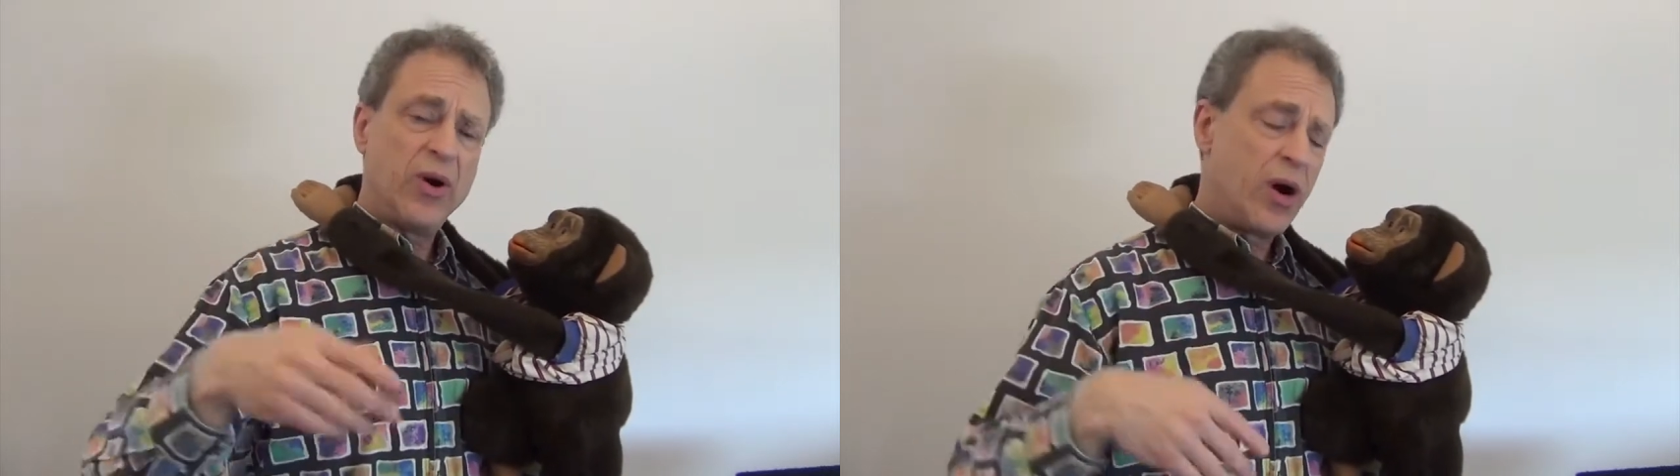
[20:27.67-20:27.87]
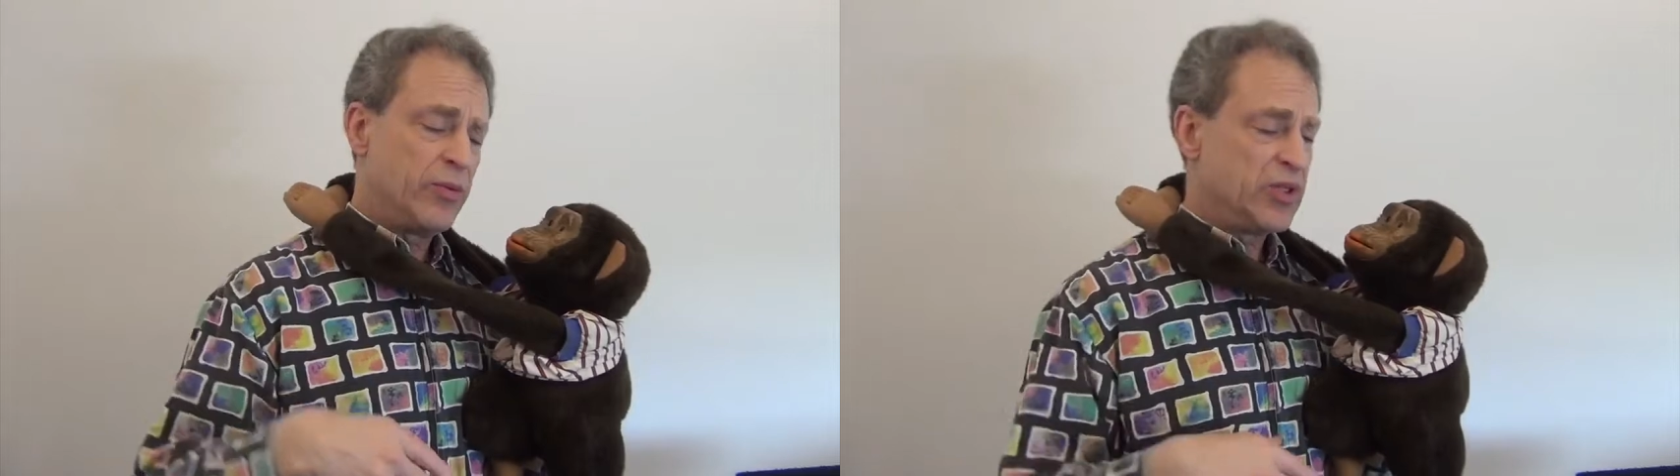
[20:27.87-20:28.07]

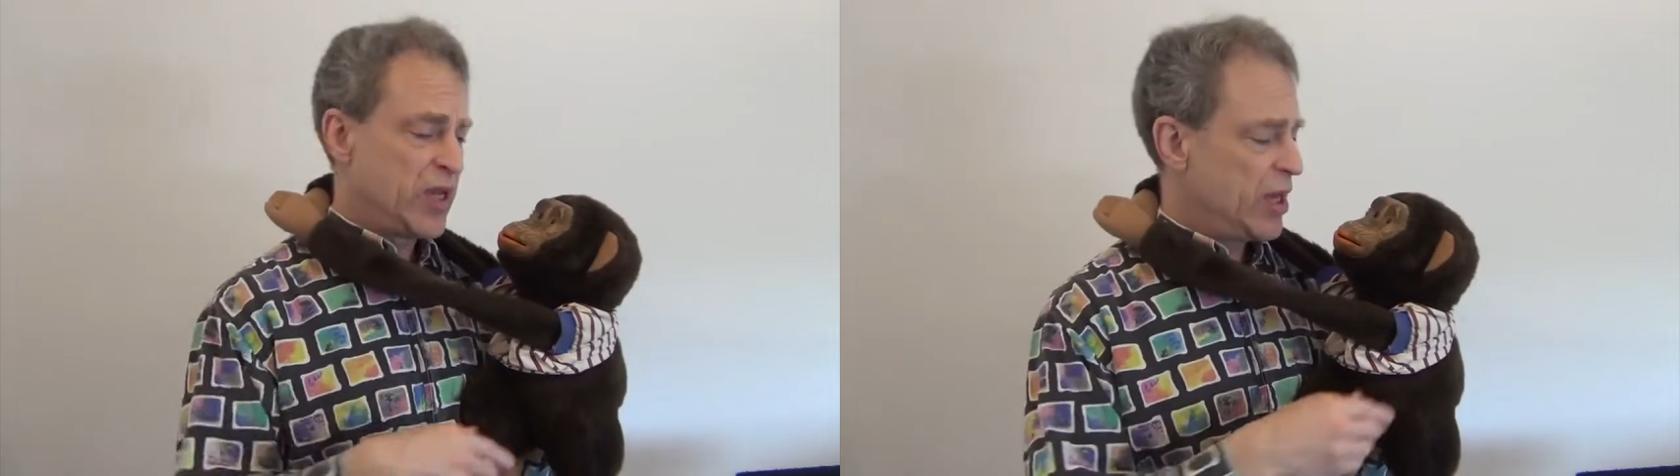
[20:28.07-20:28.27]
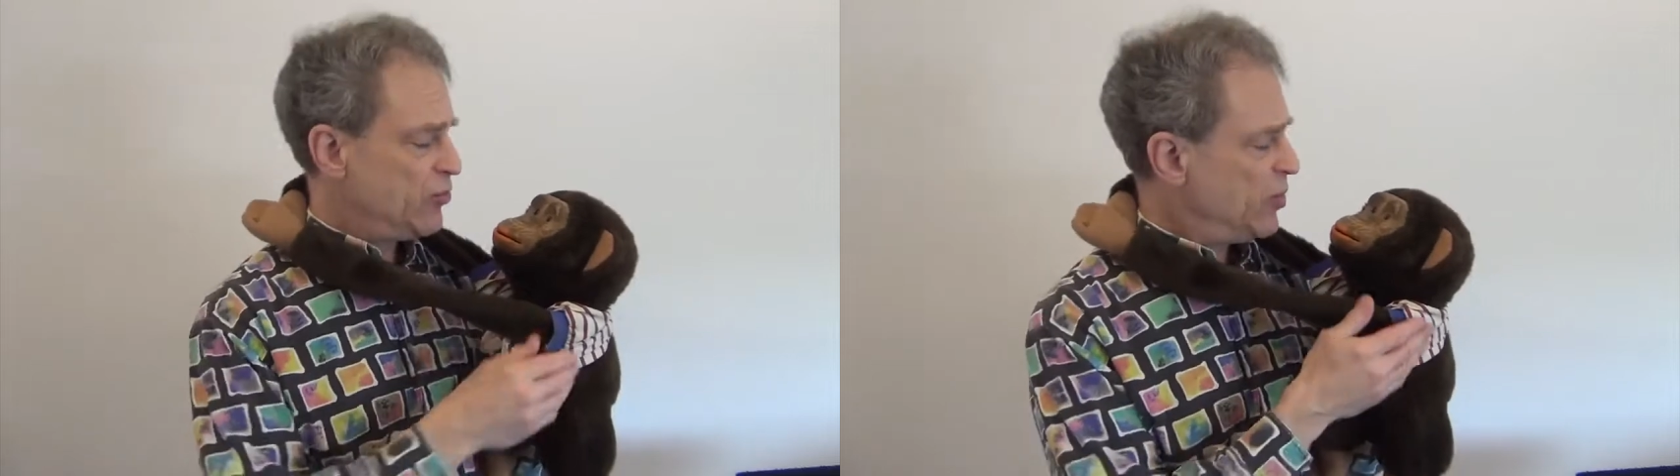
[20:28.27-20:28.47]
garbage
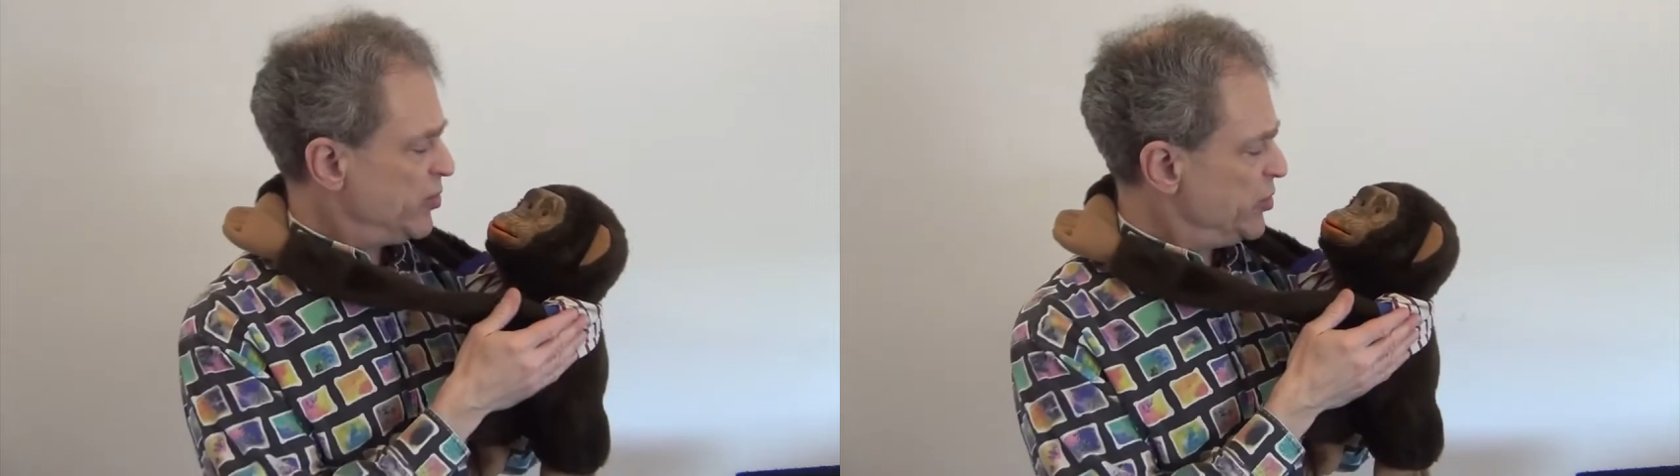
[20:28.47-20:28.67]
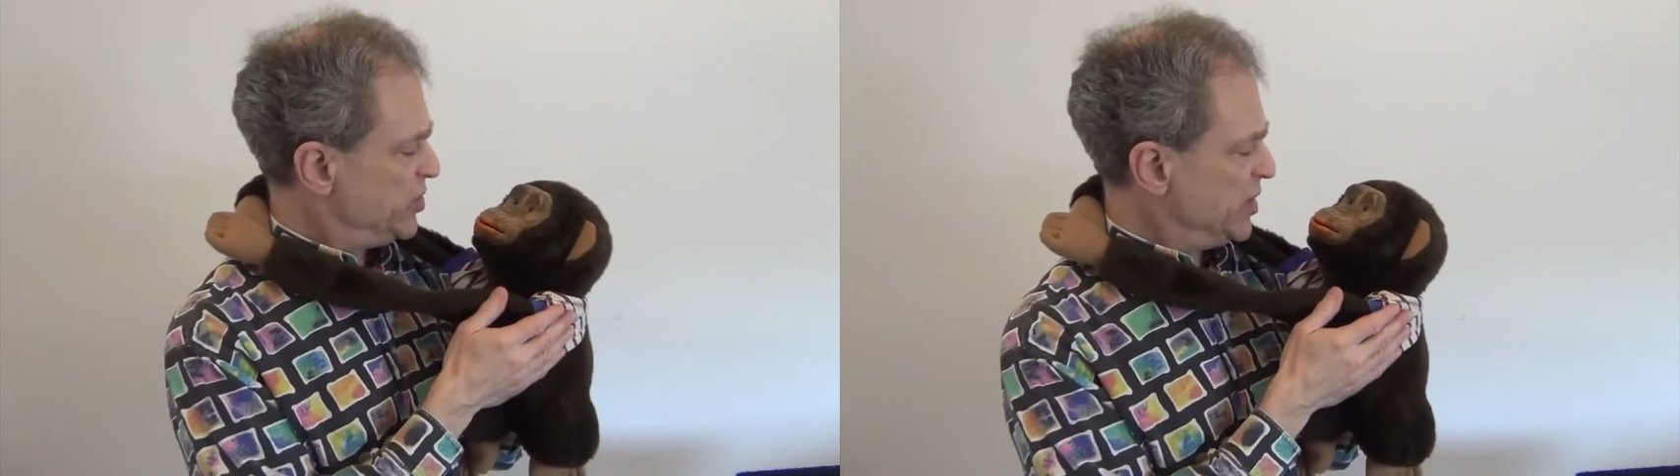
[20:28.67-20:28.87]
can. What
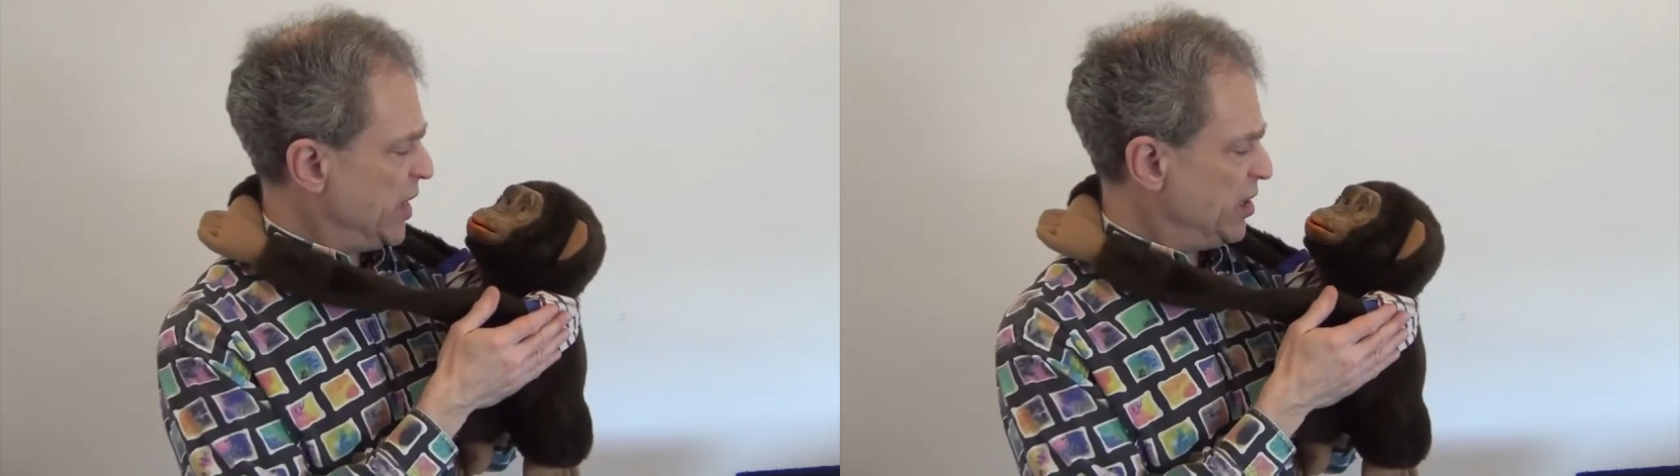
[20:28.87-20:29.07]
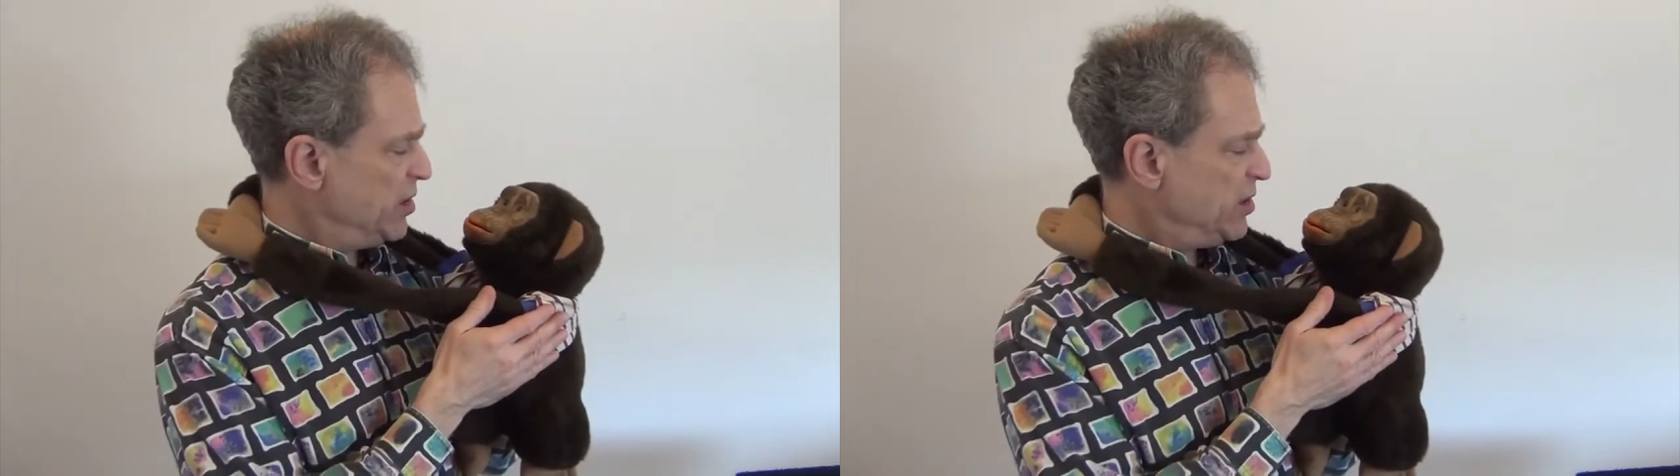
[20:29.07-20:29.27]
would you say?